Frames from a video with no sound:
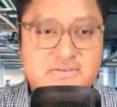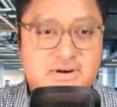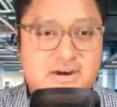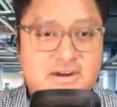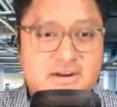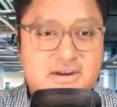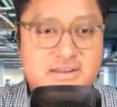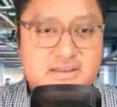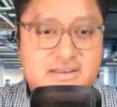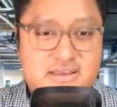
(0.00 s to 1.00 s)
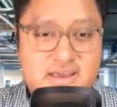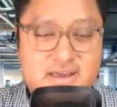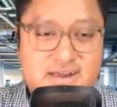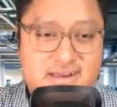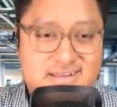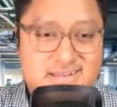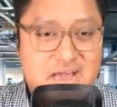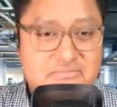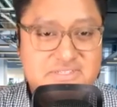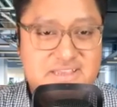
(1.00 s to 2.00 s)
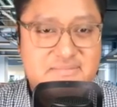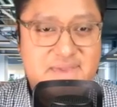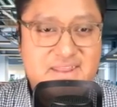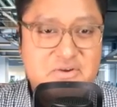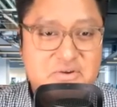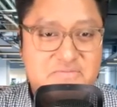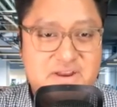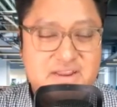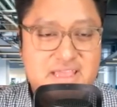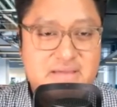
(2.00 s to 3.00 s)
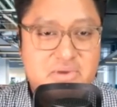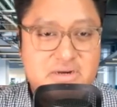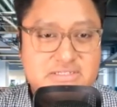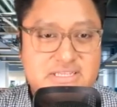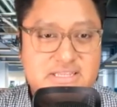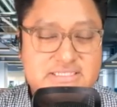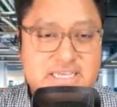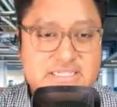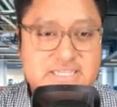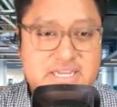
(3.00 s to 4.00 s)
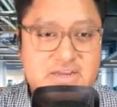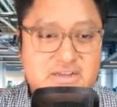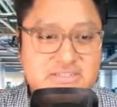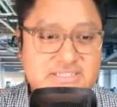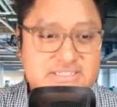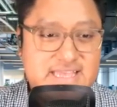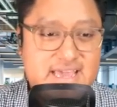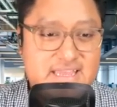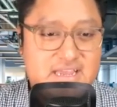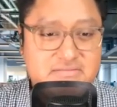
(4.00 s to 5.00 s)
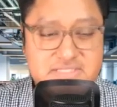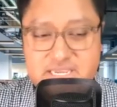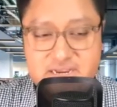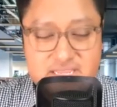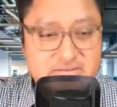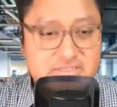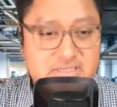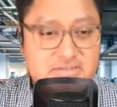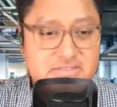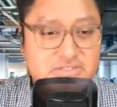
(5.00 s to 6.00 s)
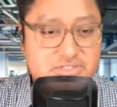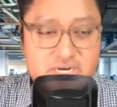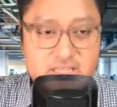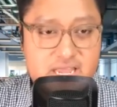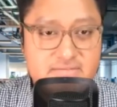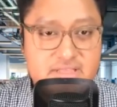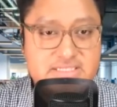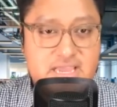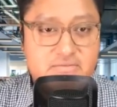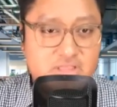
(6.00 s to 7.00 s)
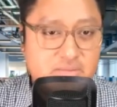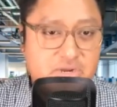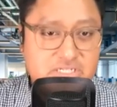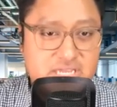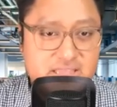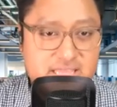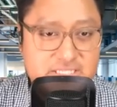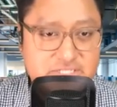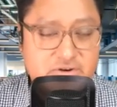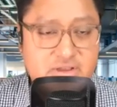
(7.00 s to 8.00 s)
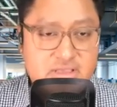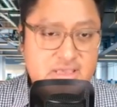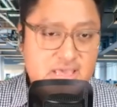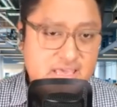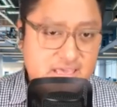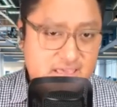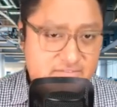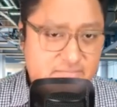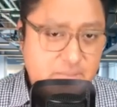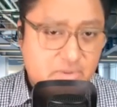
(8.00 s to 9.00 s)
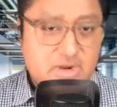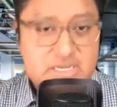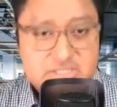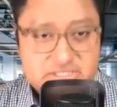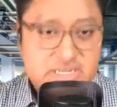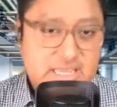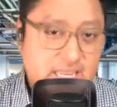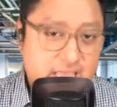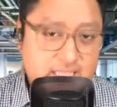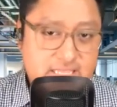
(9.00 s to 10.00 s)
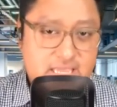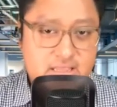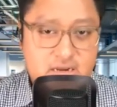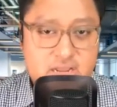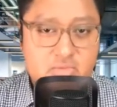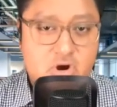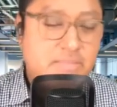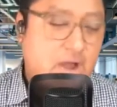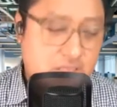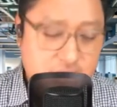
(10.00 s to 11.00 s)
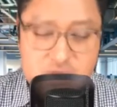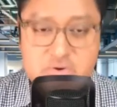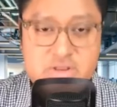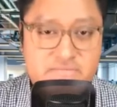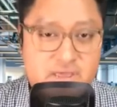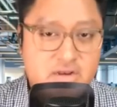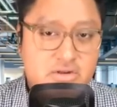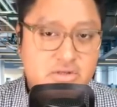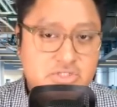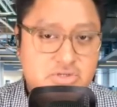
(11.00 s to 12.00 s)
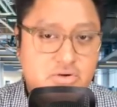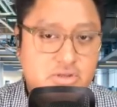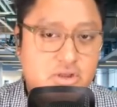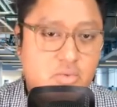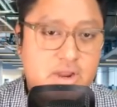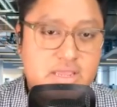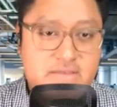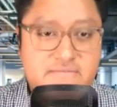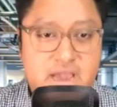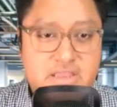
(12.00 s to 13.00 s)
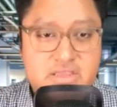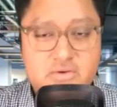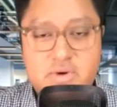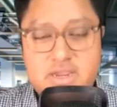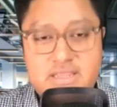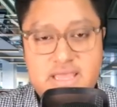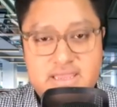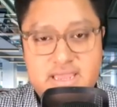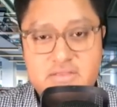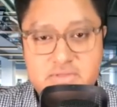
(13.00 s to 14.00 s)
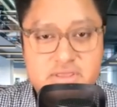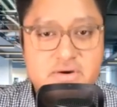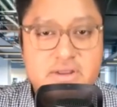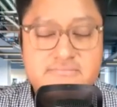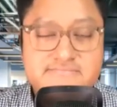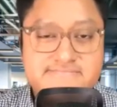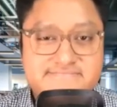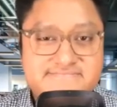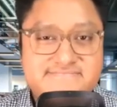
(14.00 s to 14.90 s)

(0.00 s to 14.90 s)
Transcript: You are obviously a man who's very immersed in the sales technology stack, and obviously hearing you share a lot of insight, I really appreciate that. So if people are interested in connecting and learning more about you and VendorNeutral, where can they find you and where can they connect with you on?